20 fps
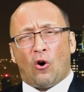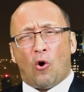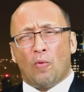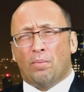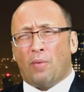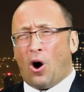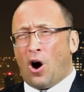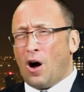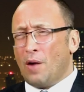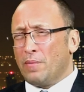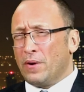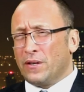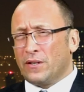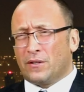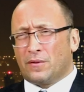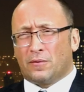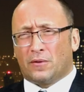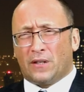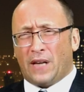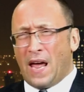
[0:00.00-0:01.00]

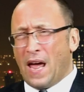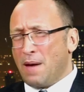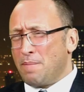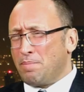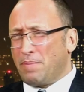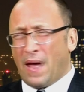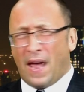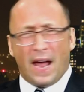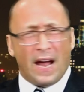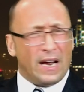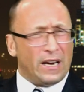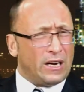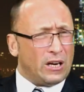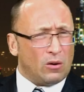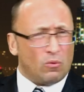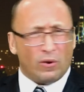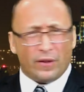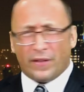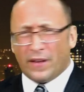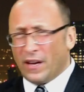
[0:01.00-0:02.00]
Obama's
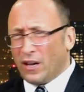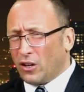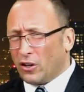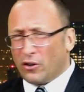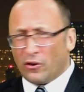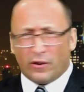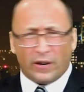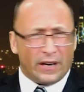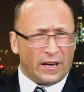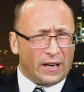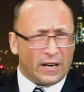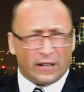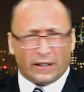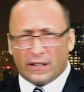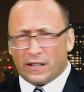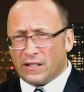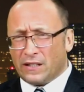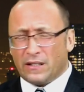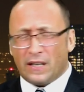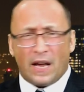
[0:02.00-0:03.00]
campaigning with Hillary at
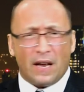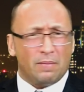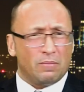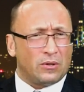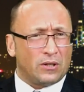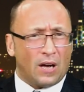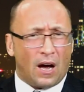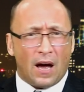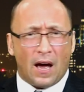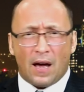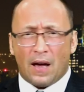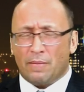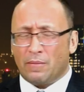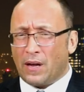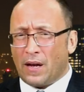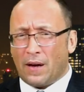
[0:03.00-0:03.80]
the same time.